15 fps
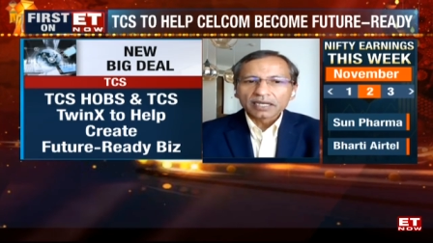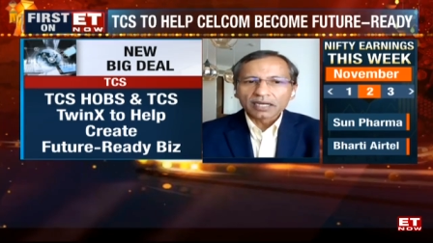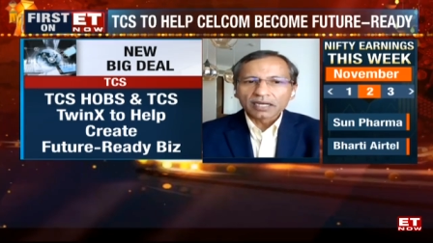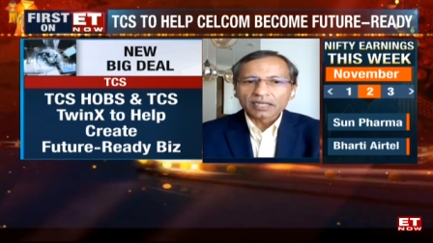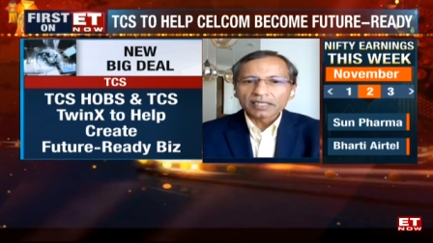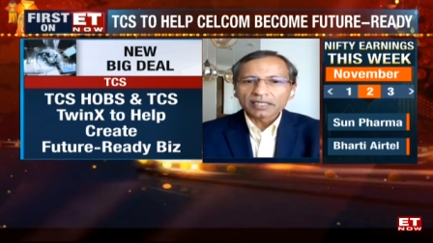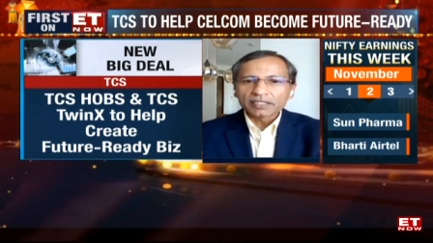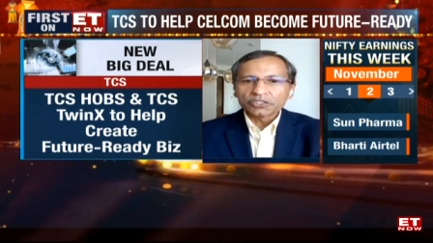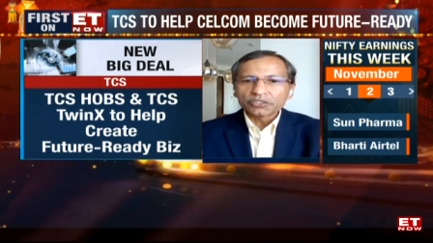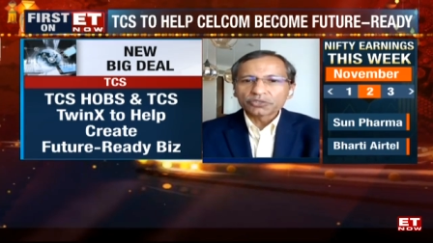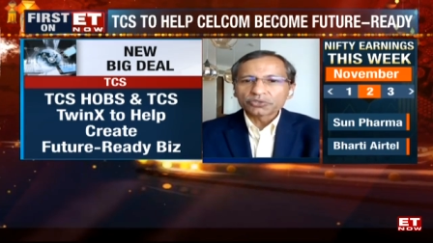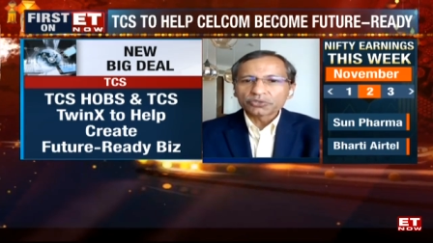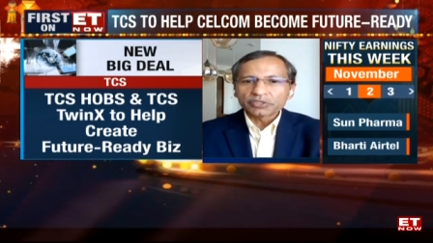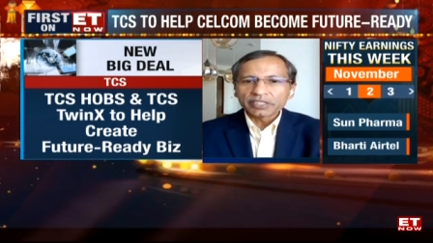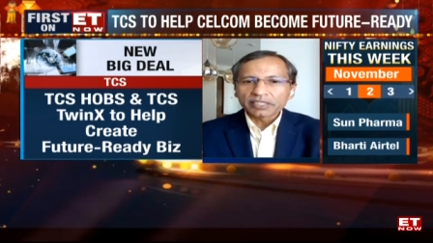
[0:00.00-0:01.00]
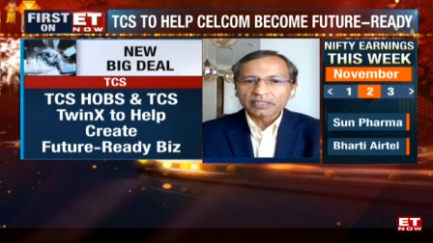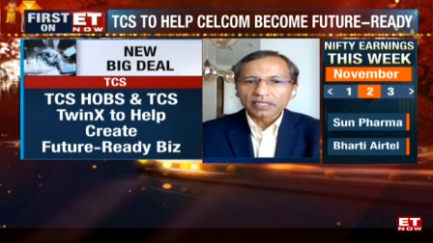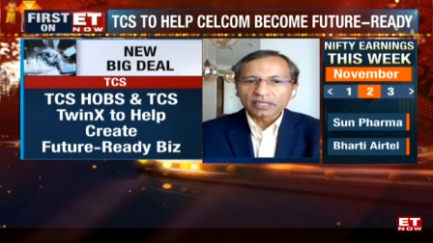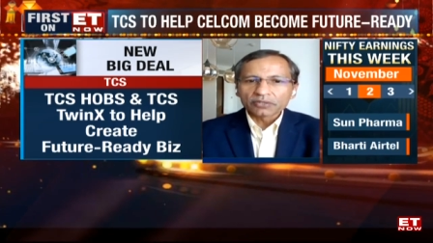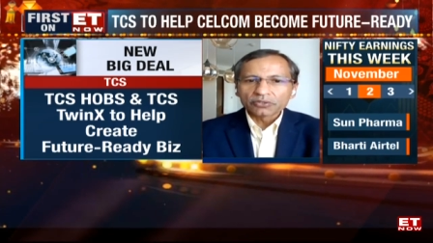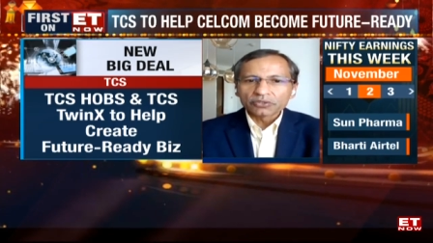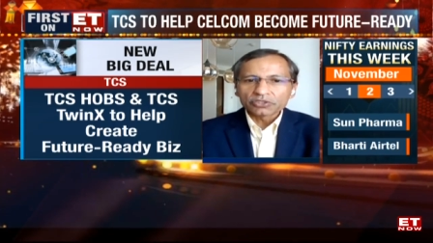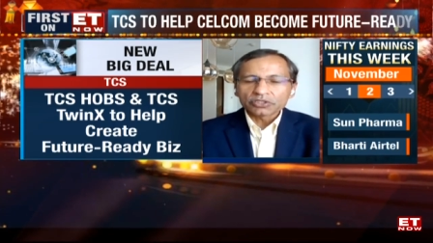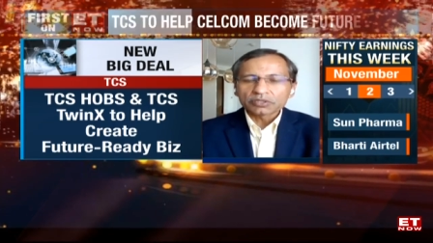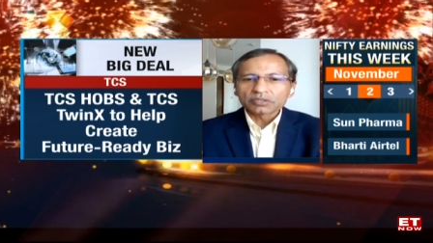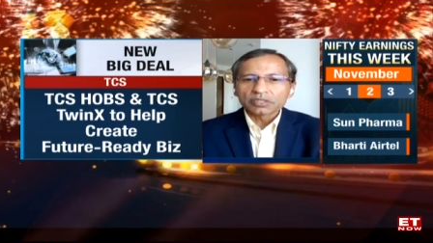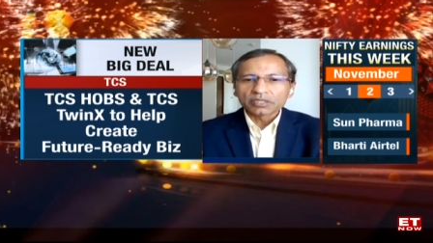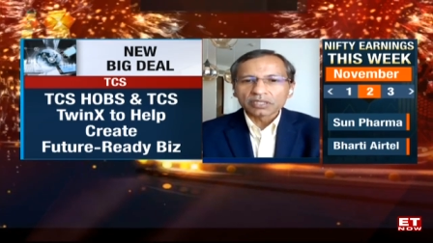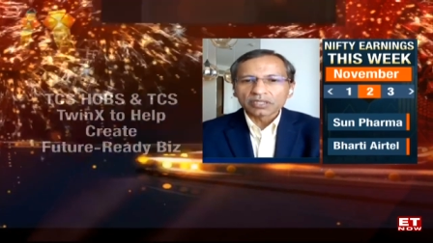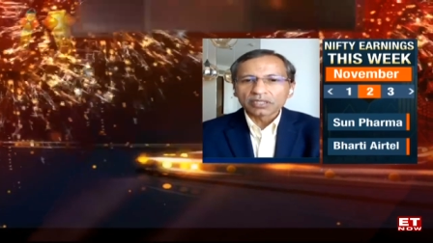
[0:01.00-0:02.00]
Earlier, it used to take telcos
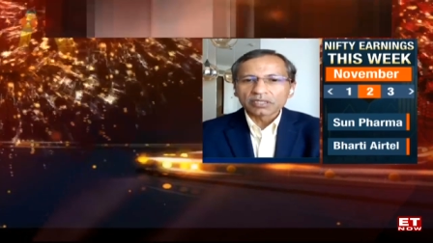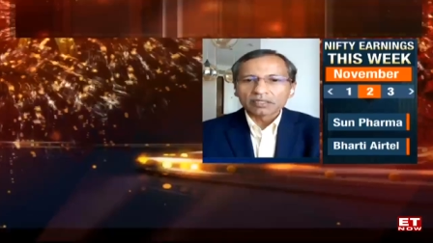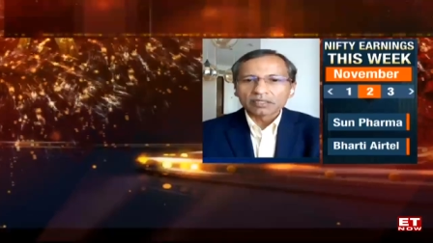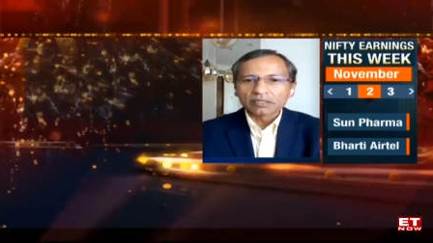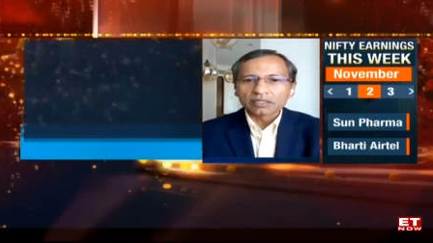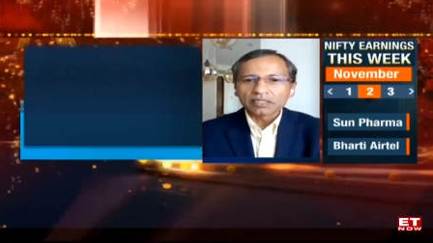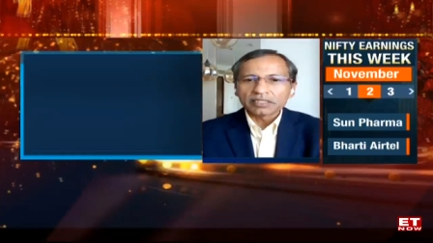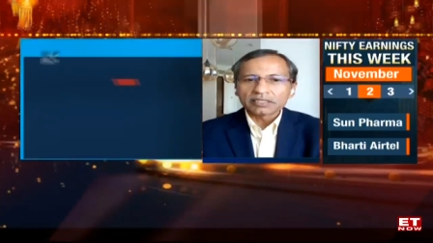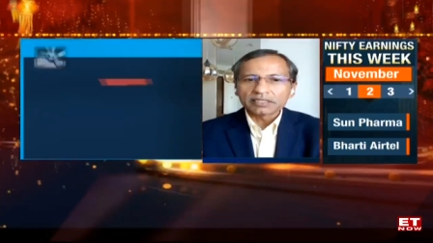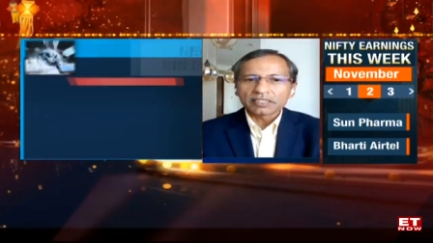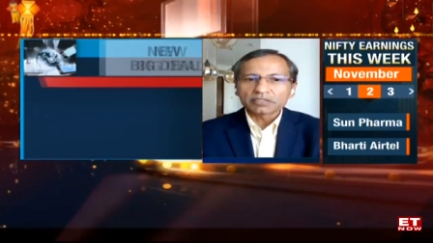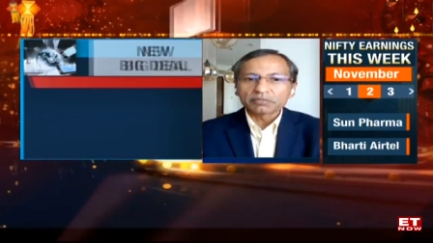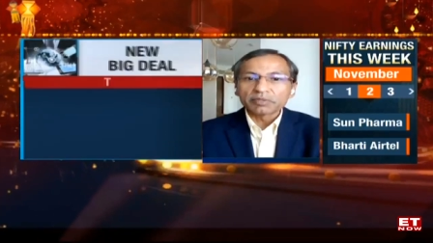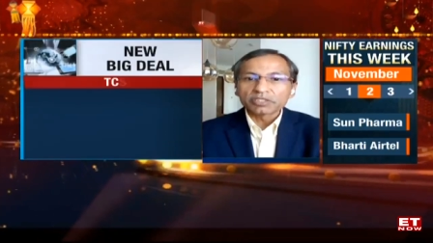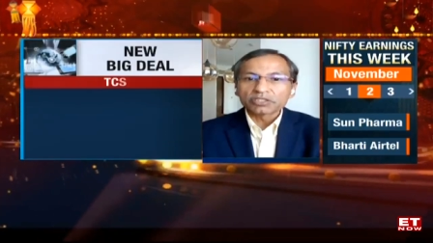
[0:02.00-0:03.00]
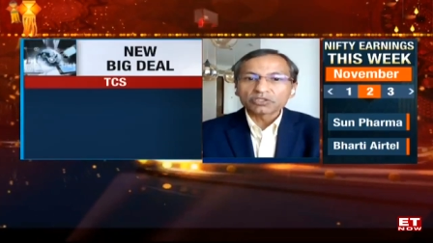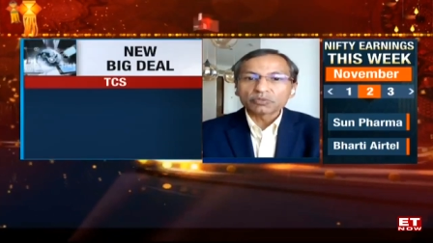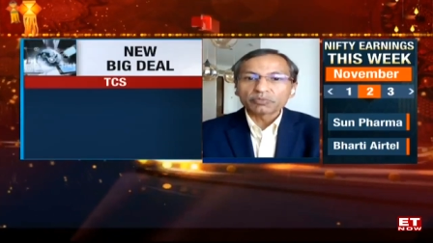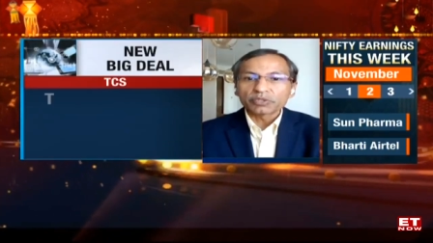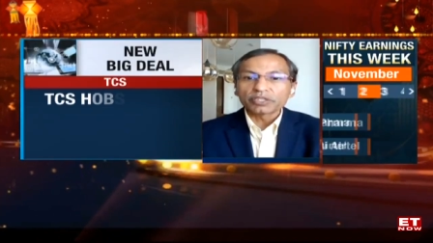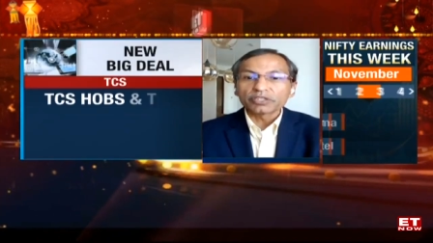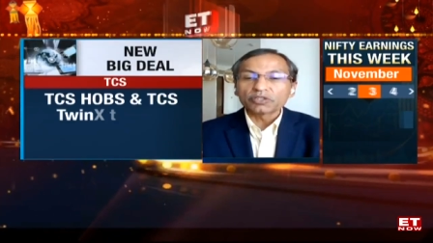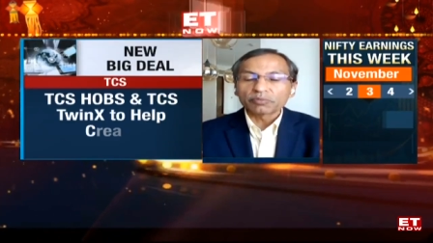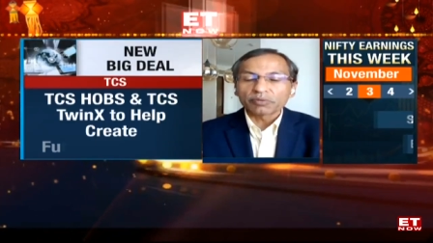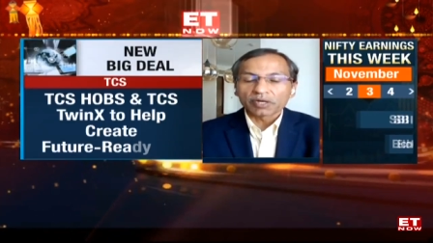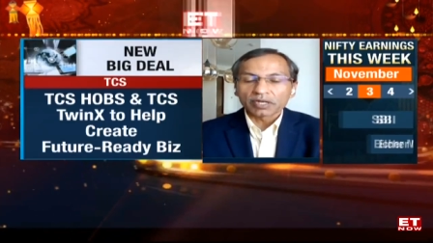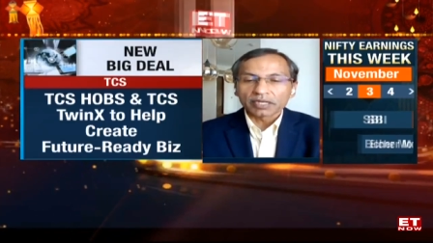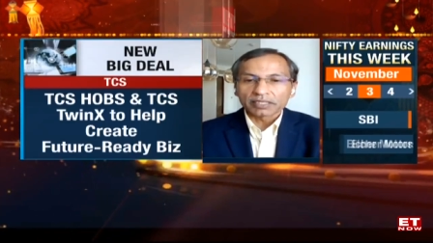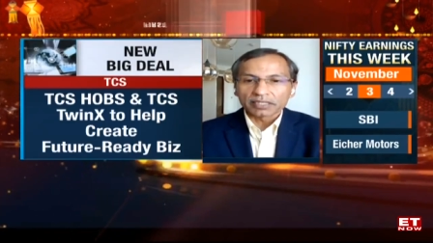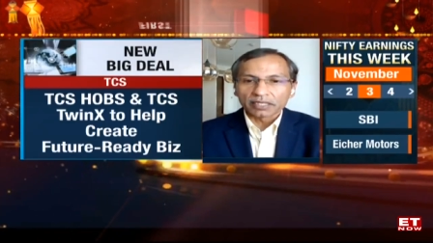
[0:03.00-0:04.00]
3-6 months to put a new
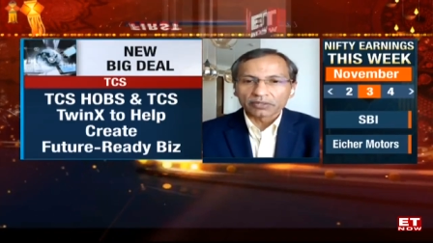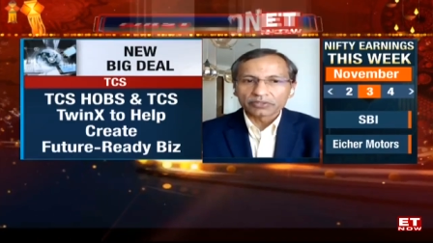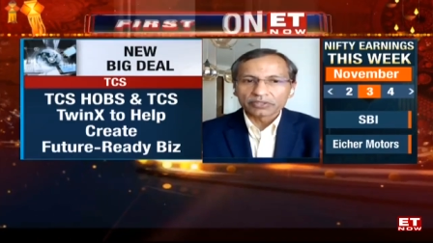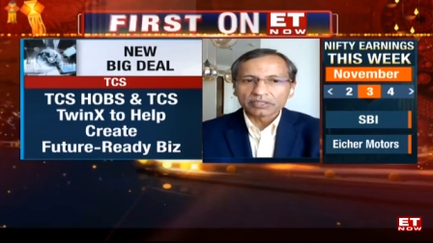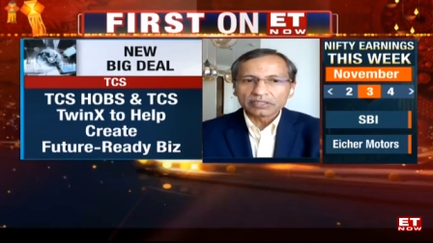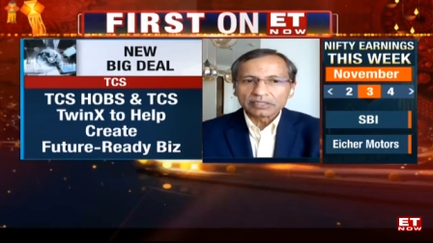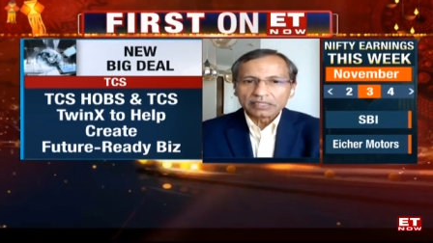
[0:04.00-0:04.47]
product out.